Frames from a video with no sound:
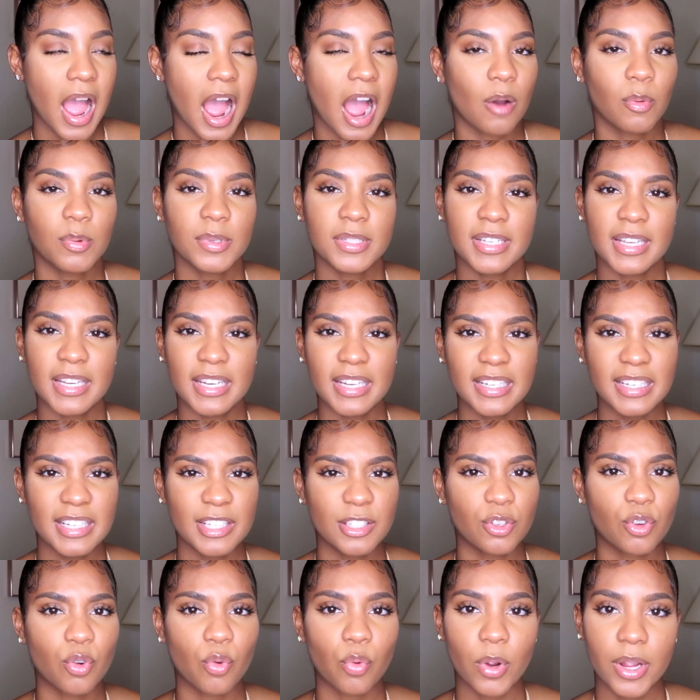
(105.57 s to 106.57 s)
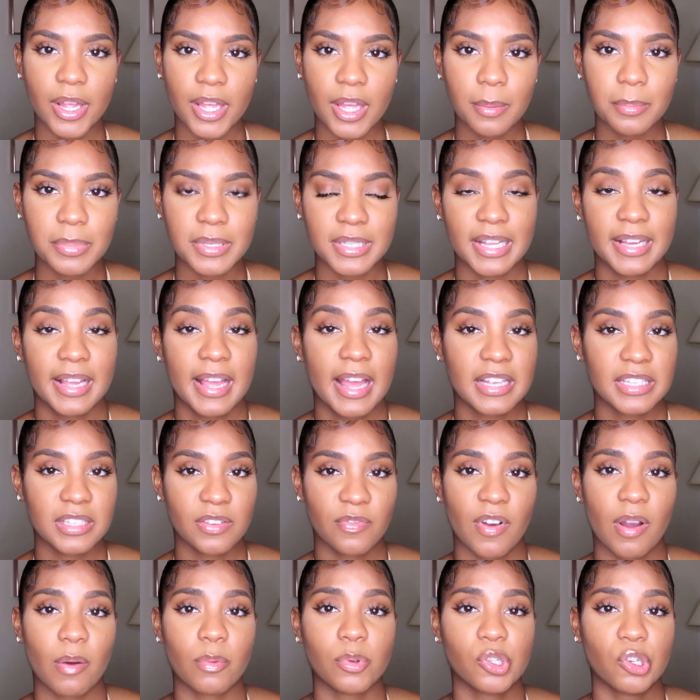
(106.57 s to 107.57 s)
I was getting these cramps like as
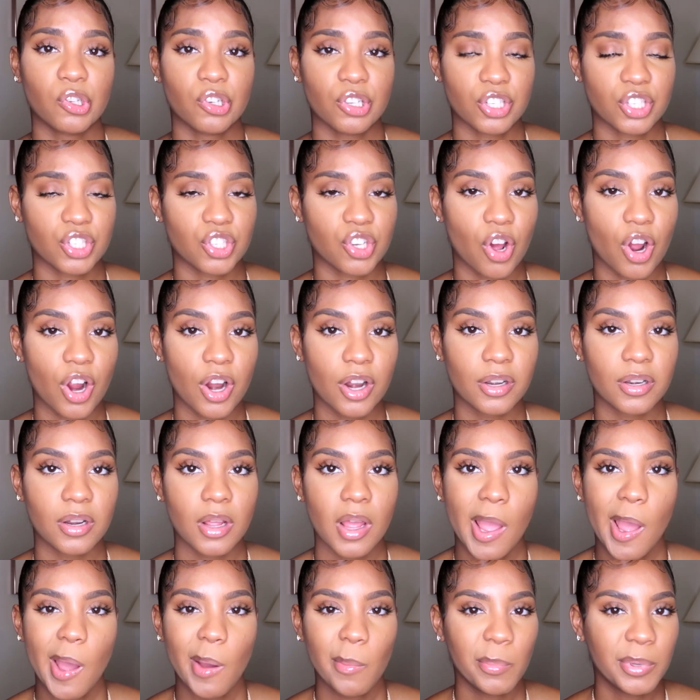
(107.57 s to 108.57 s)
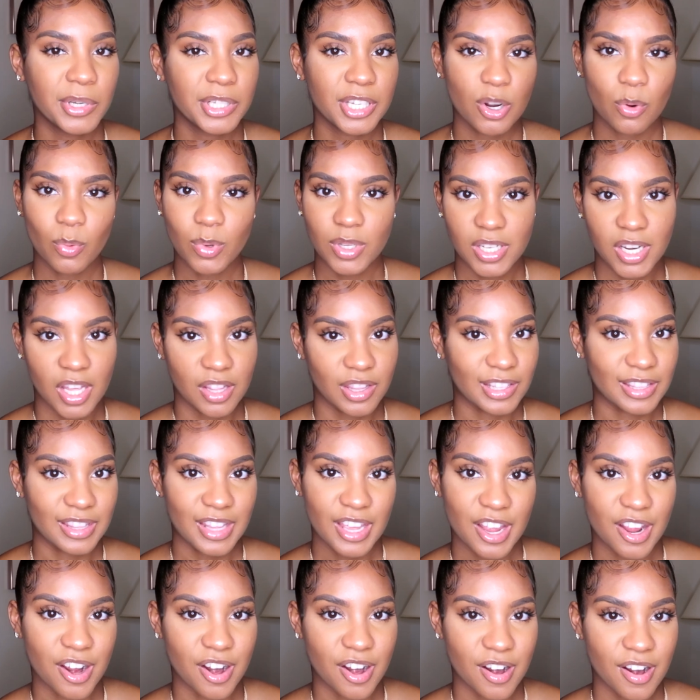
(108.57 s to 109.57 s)
if I was gonna start, but there was nothing
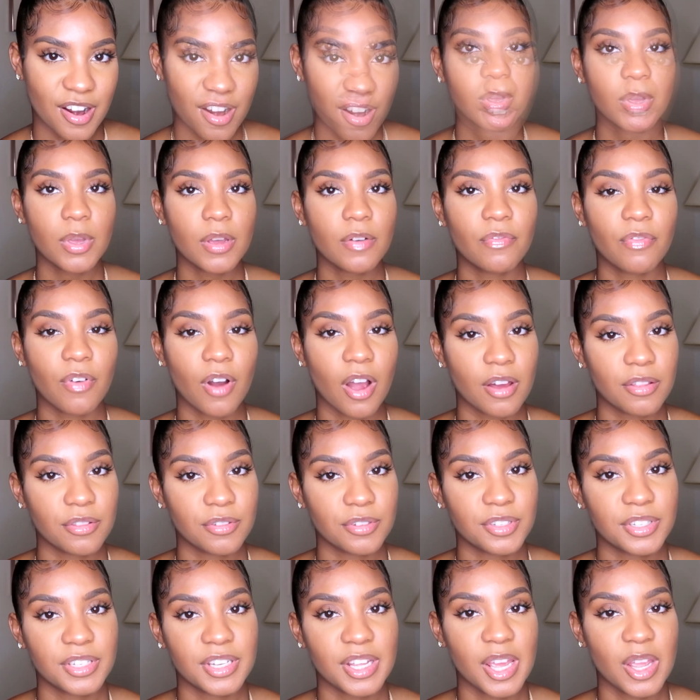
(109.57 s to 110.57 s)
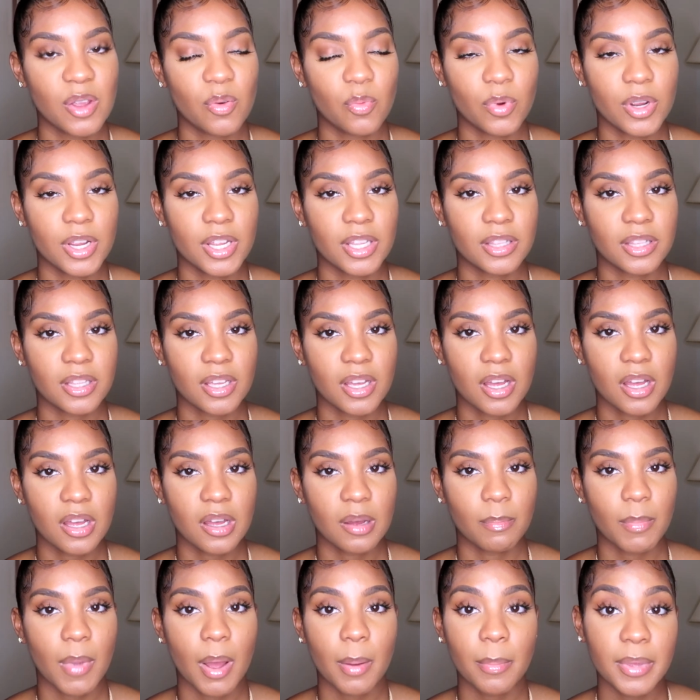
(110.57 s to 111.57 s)
there. I spent Father's Day with
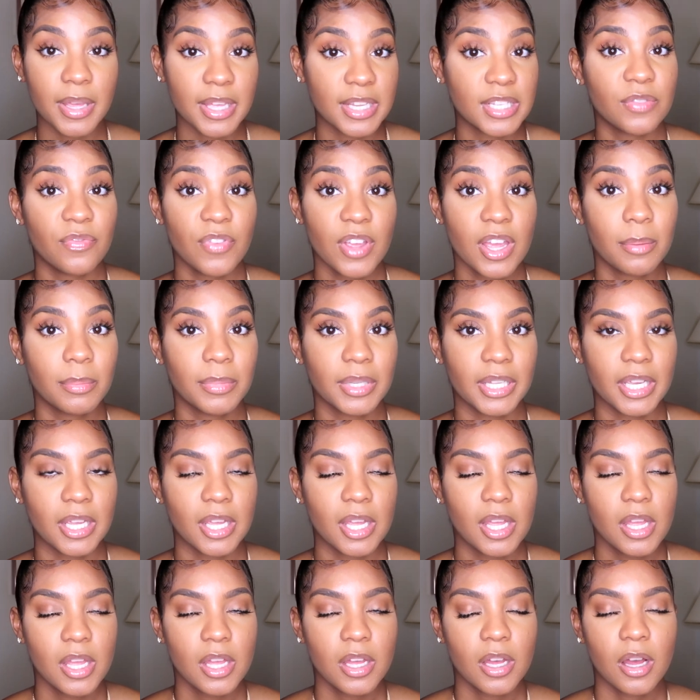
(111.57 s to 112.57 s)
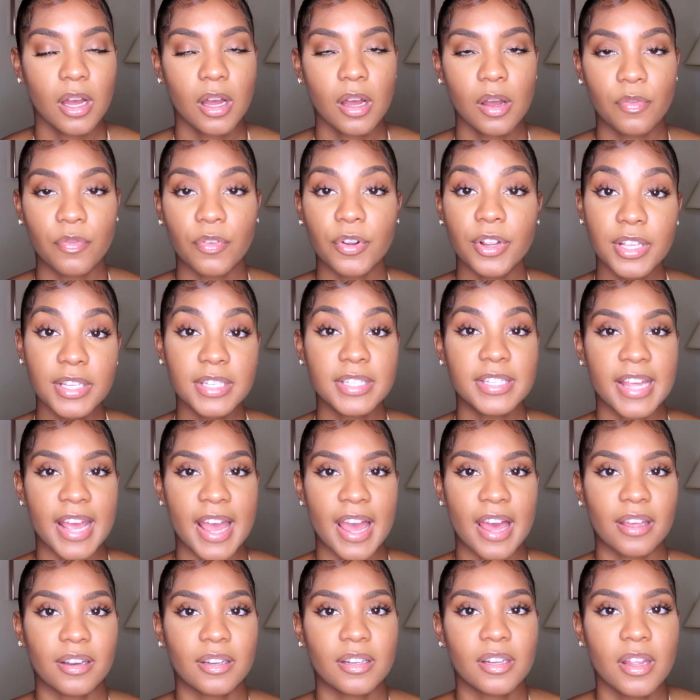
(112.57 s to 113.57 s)
my man's family, for his
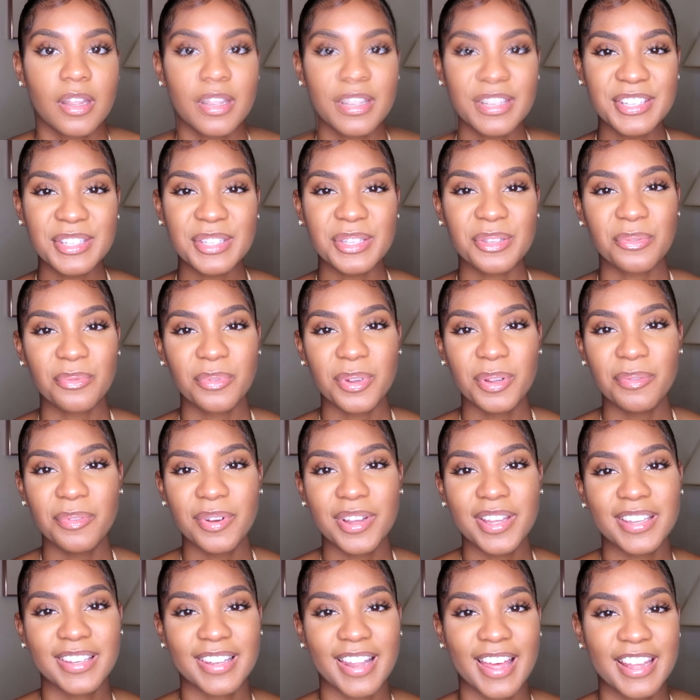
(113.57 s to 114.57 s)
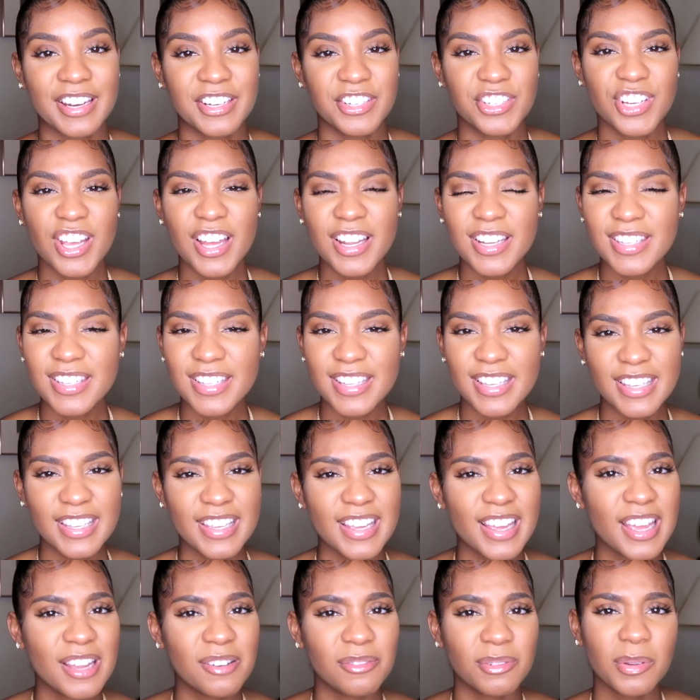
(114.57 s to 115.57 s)
dad, and we went like jet
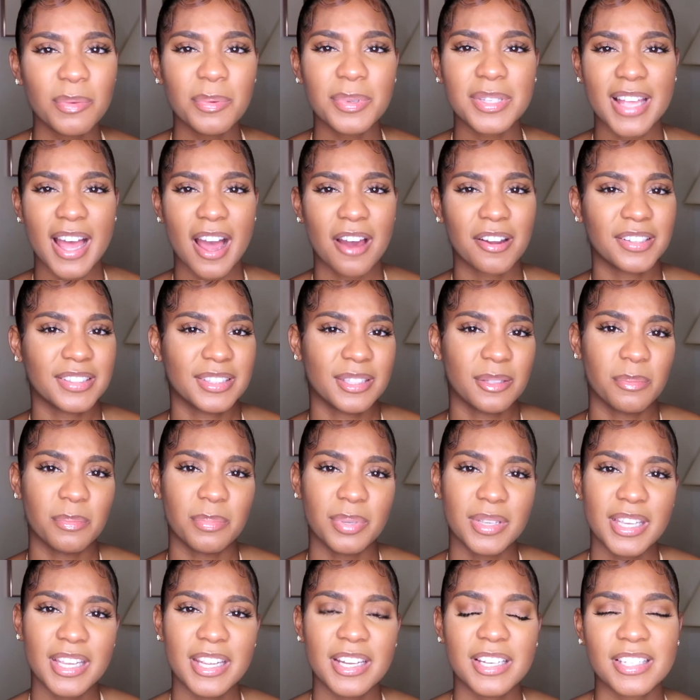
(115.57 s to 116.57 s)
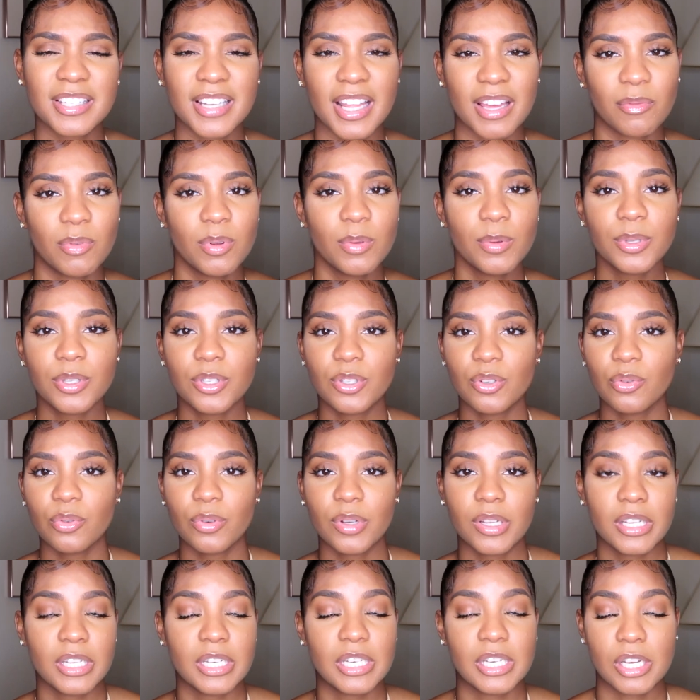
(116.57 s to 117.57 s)
skiing, we was out at the beach, like we was
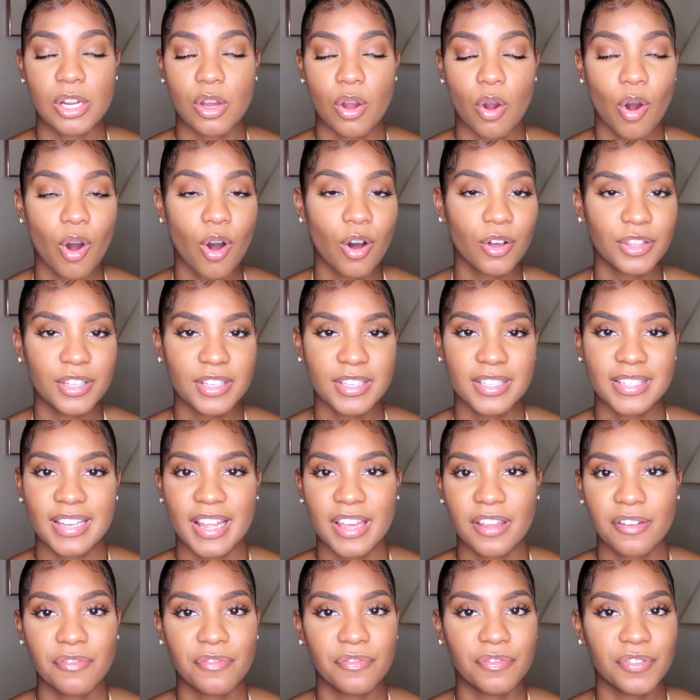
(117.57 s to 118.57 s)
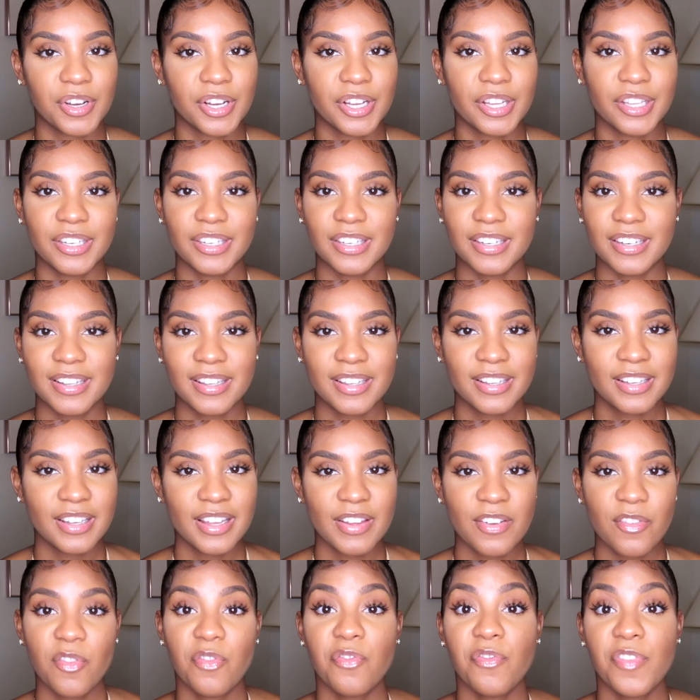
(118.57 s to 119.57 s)
doing all this like fun
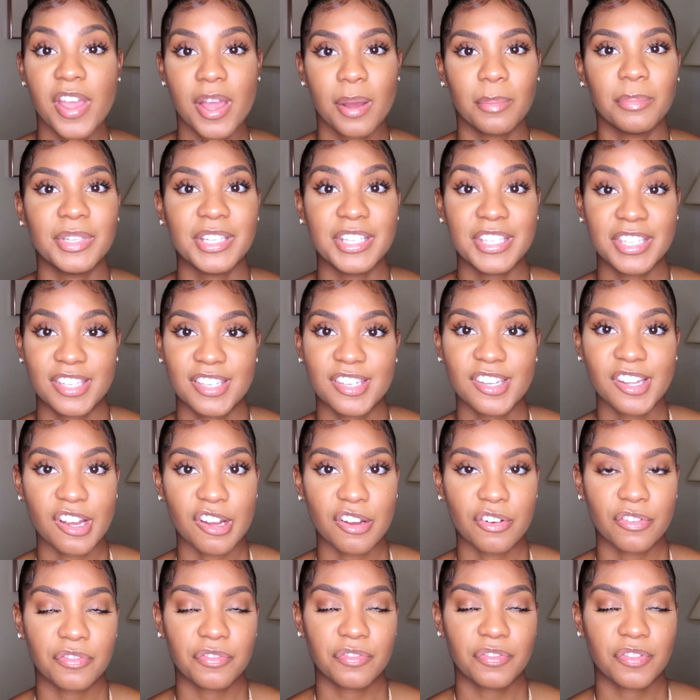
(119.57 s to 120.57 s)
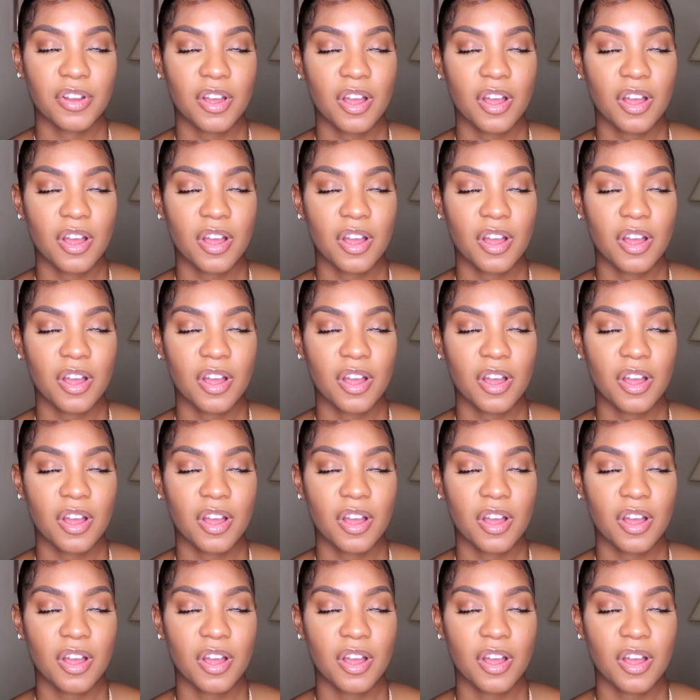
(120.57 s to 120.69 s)
family stuff.